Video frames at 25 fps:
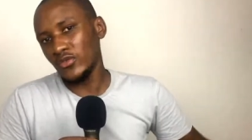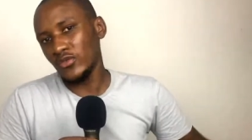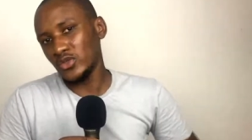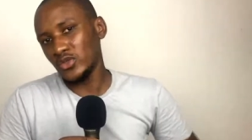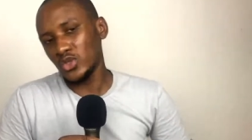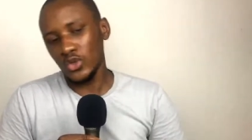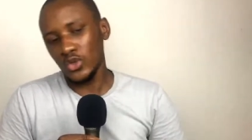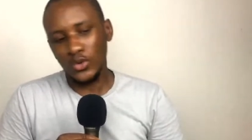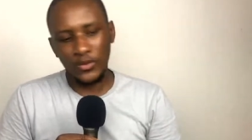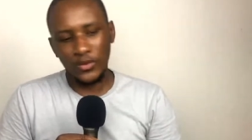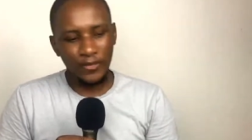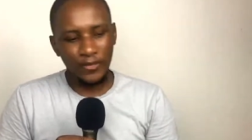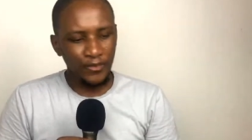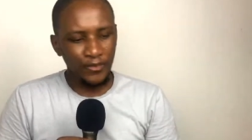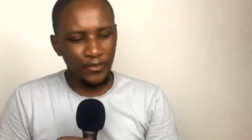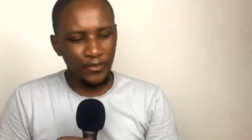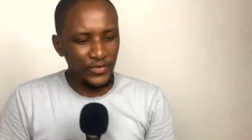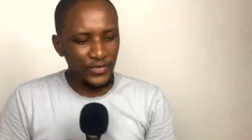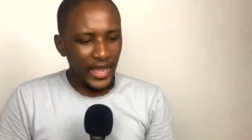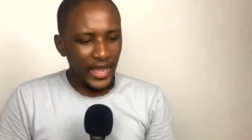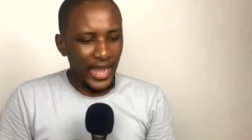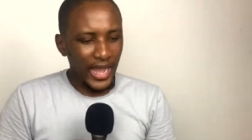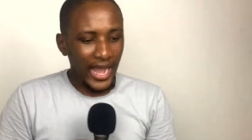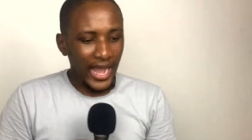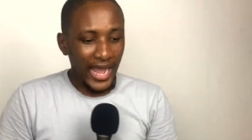So
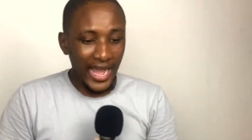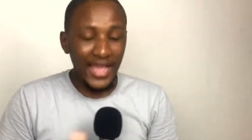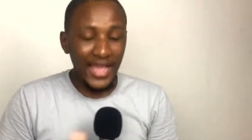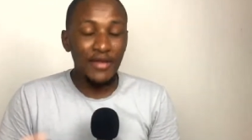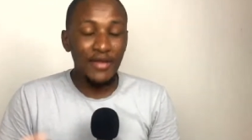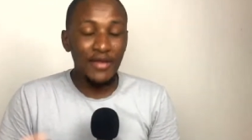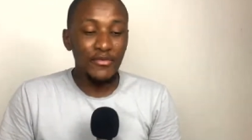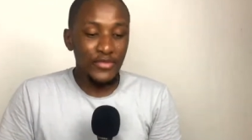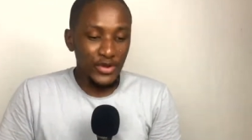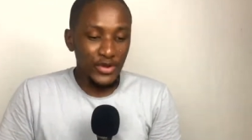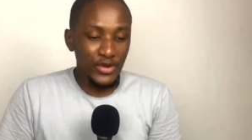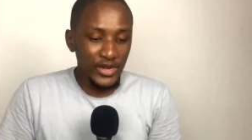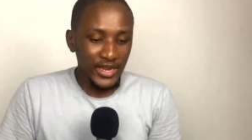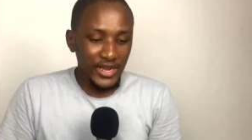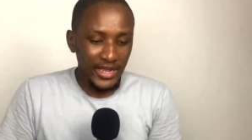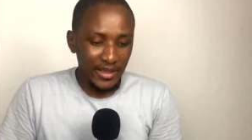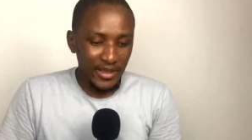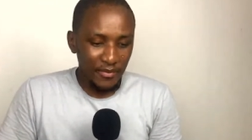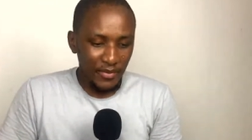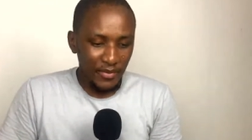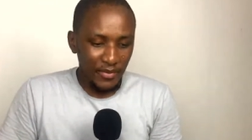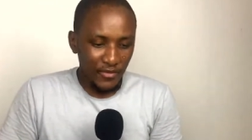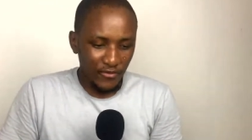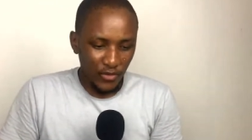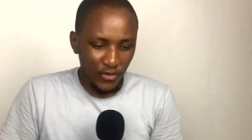I am really
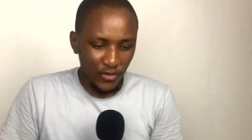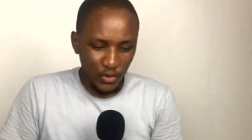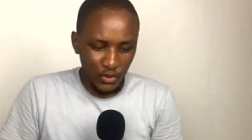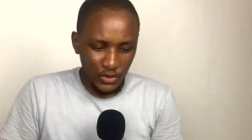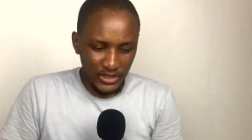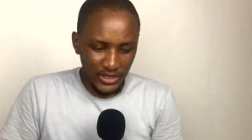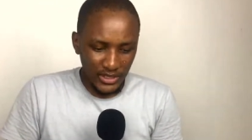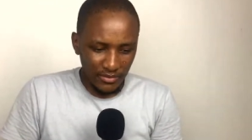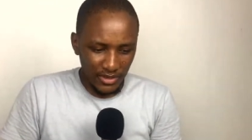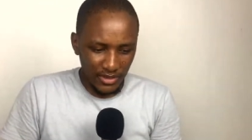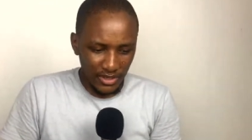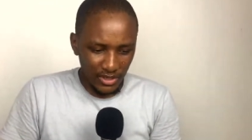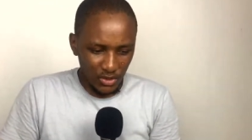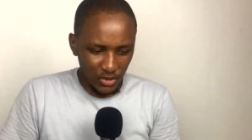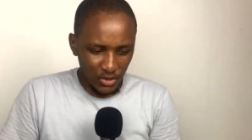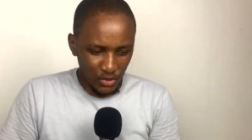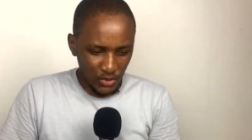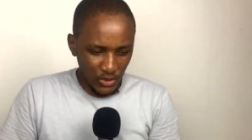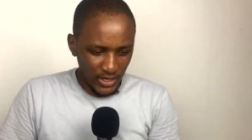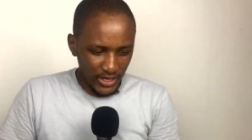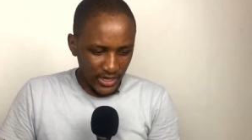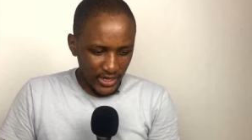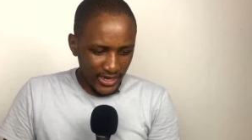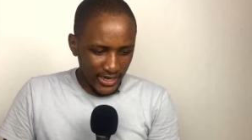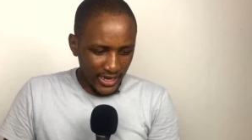happy for Sam
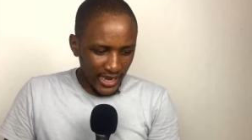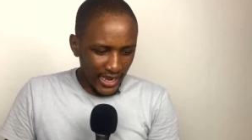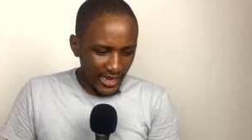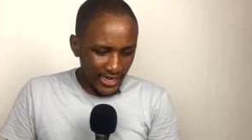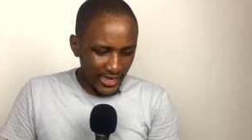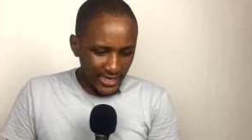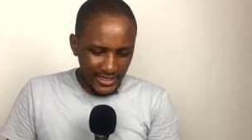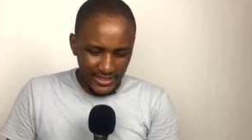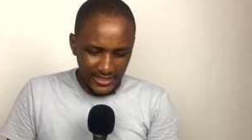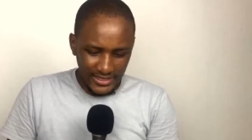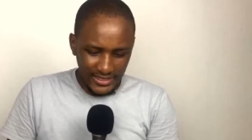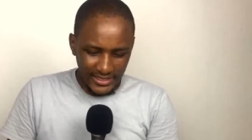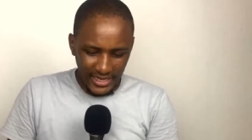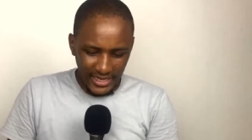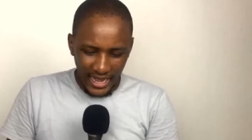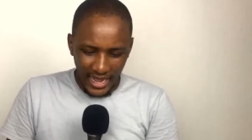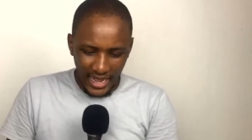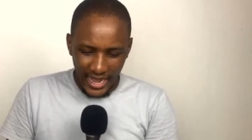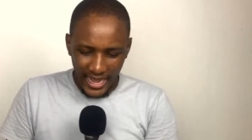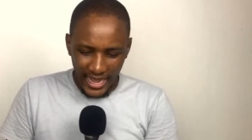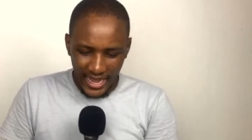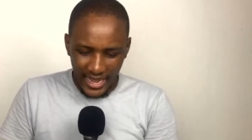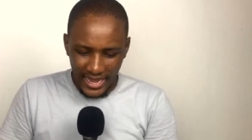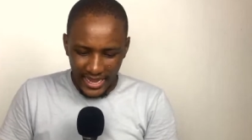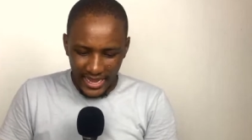Guys,
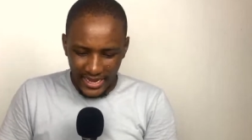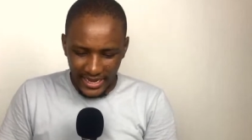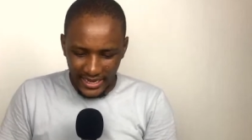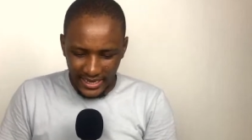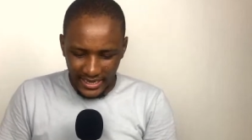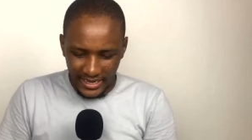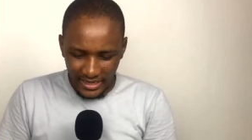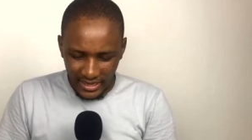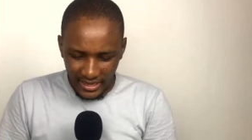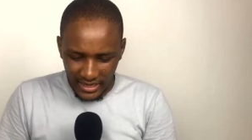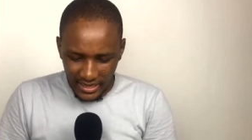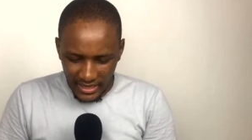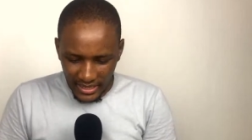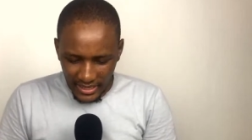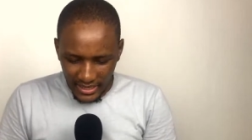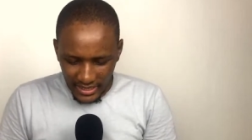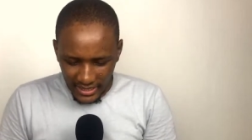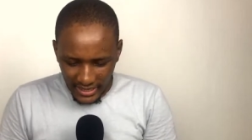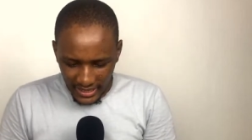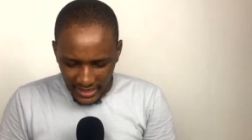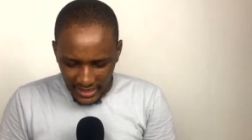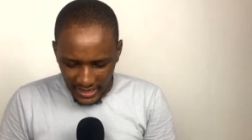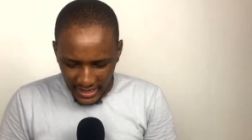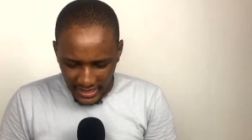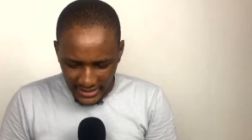I
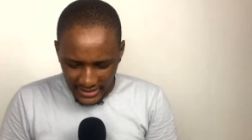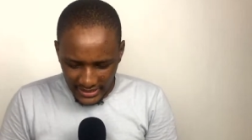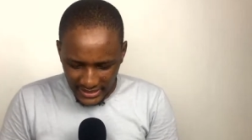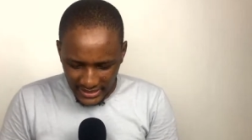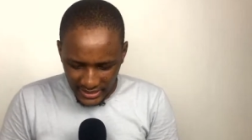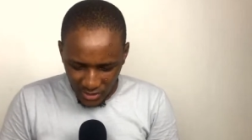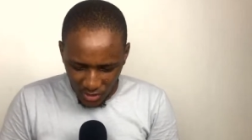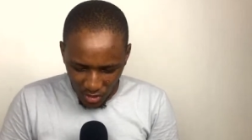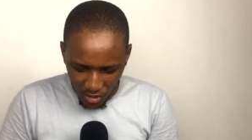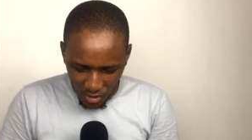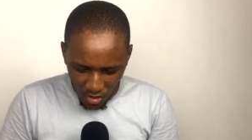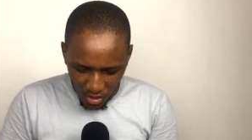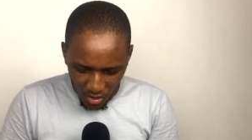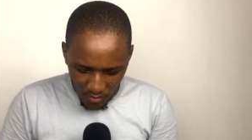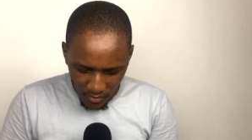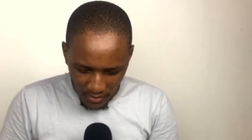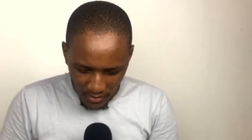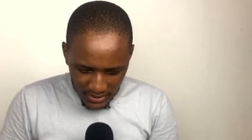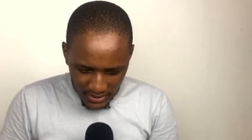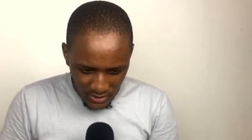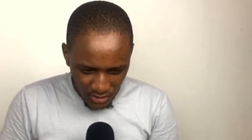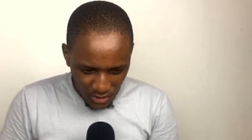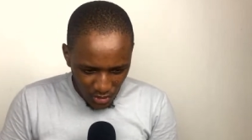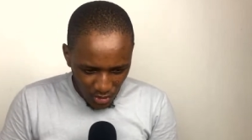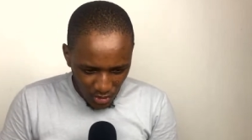can I see your
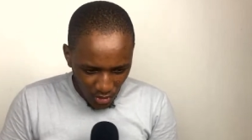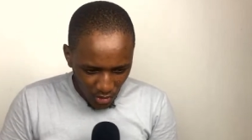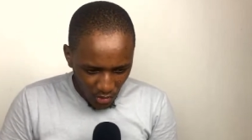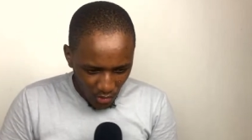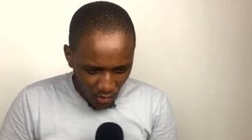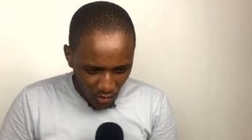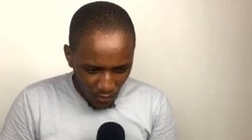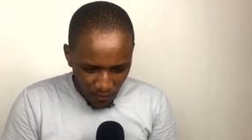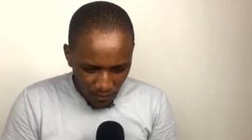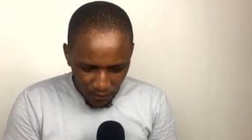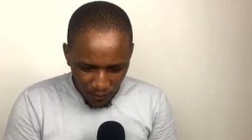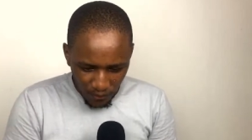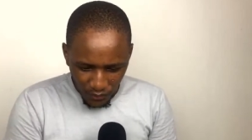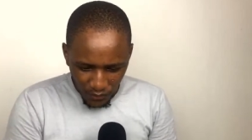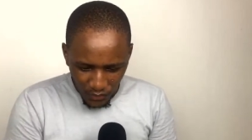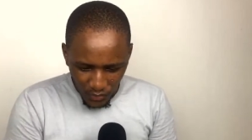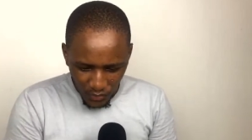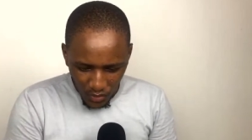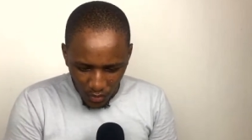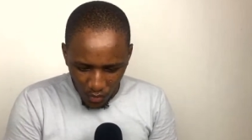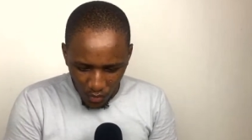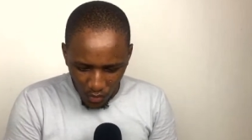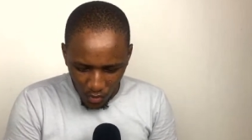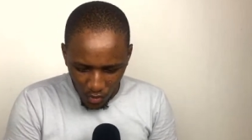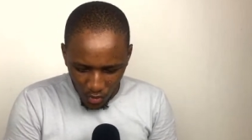comments? So
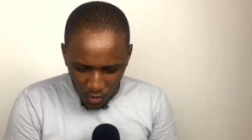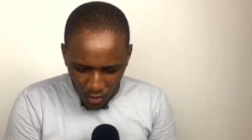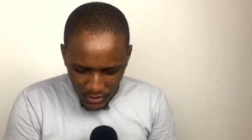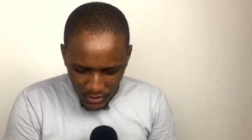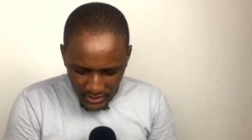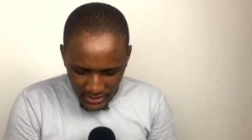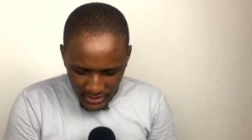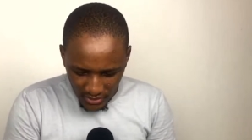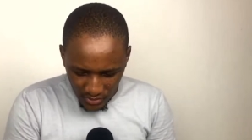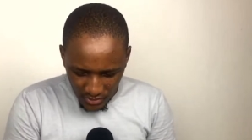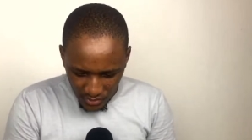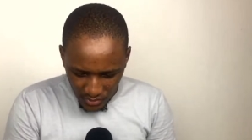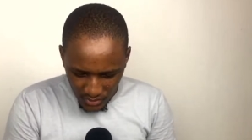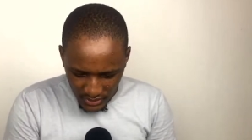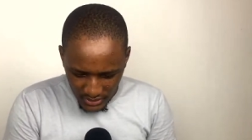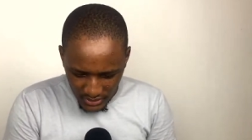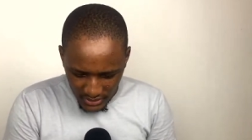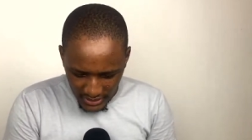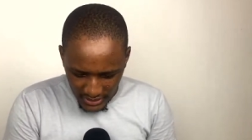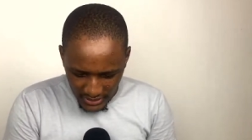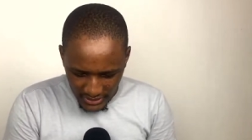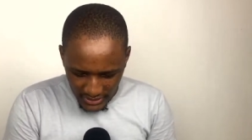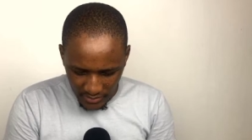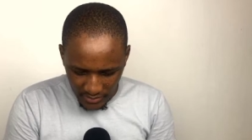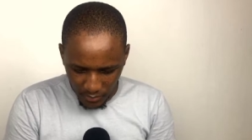Uko
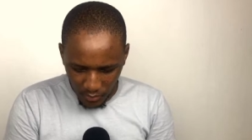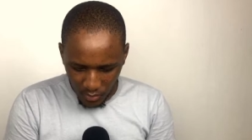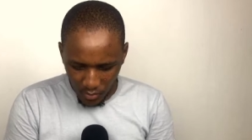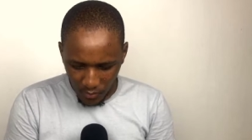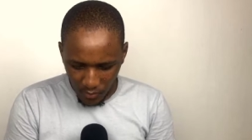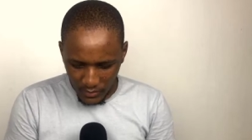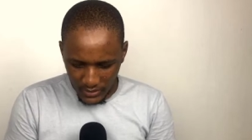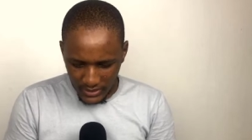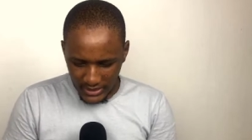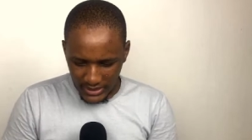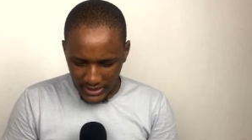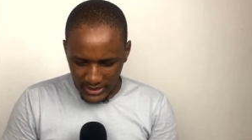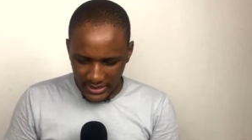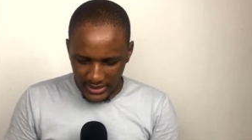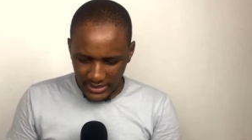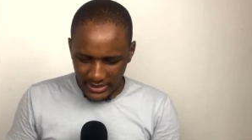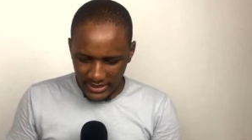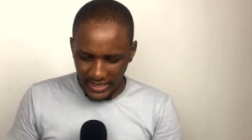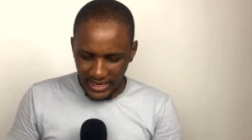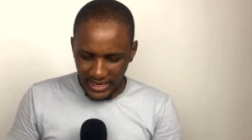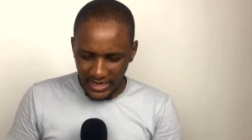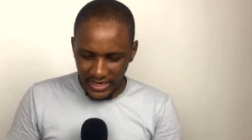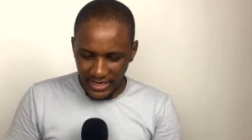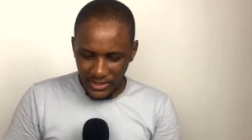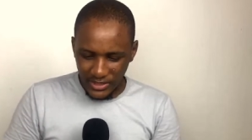Sinkosinati popa says,
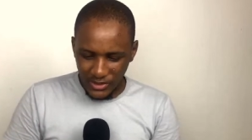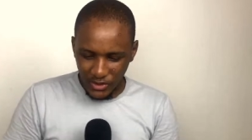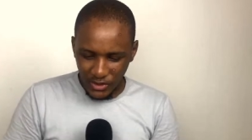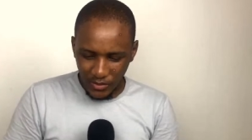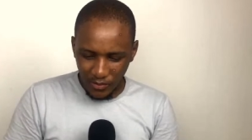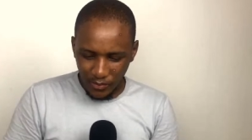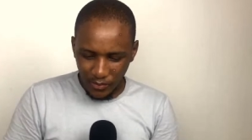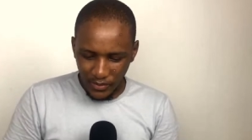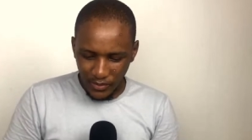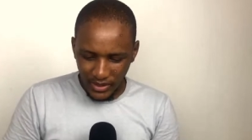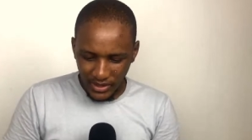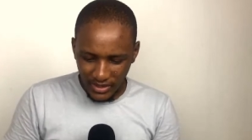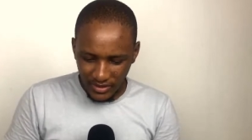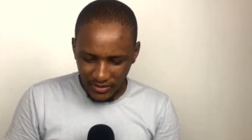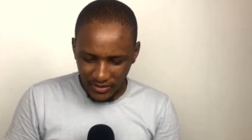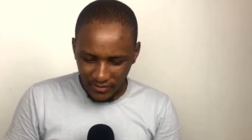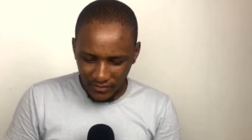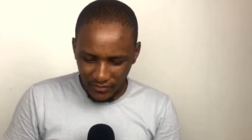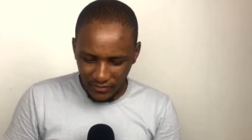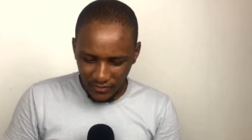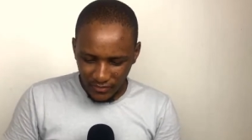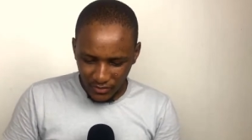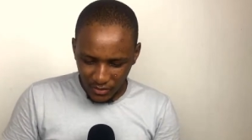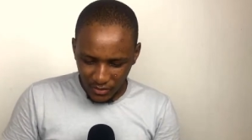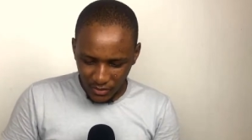Don't
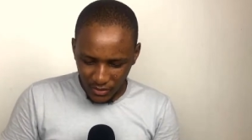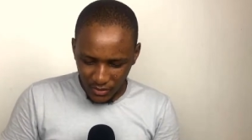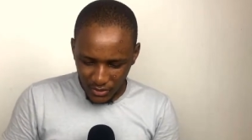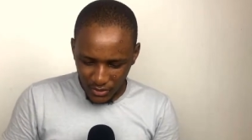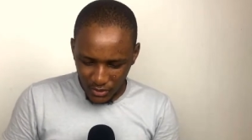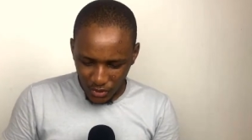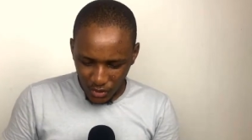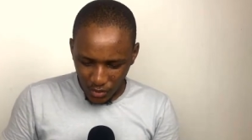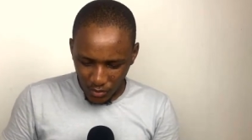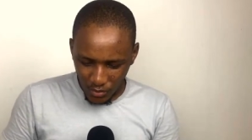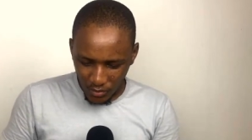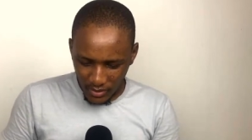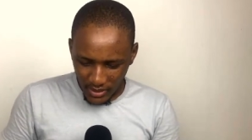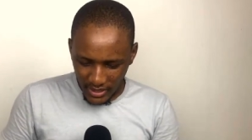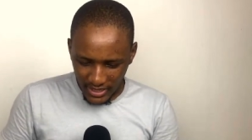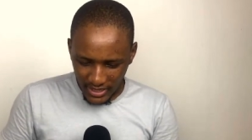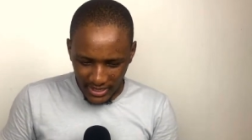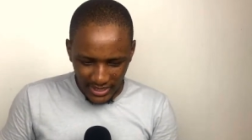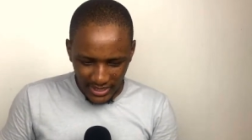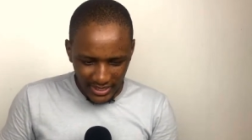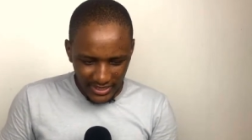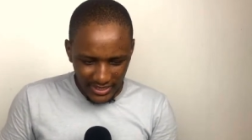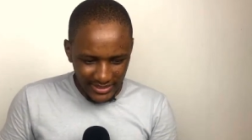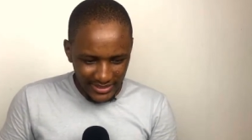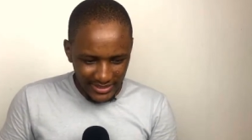believe too
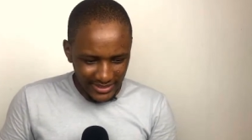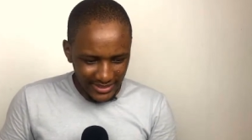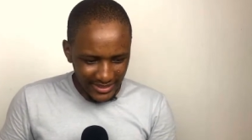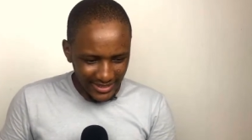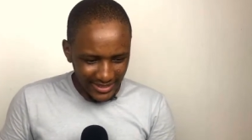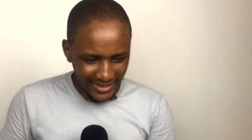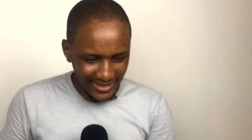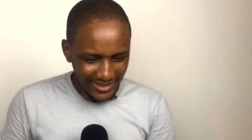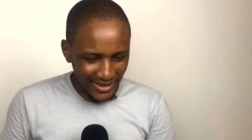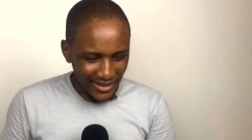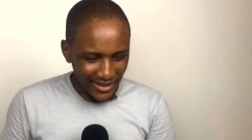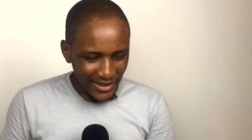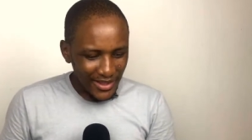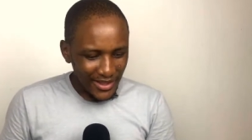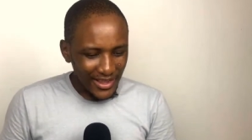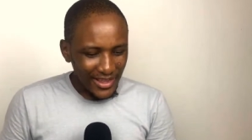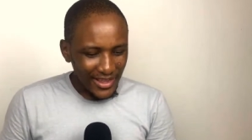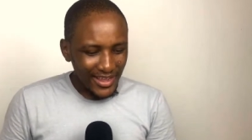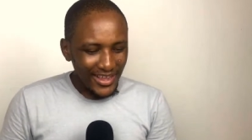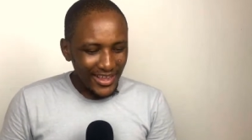Mahlatsi.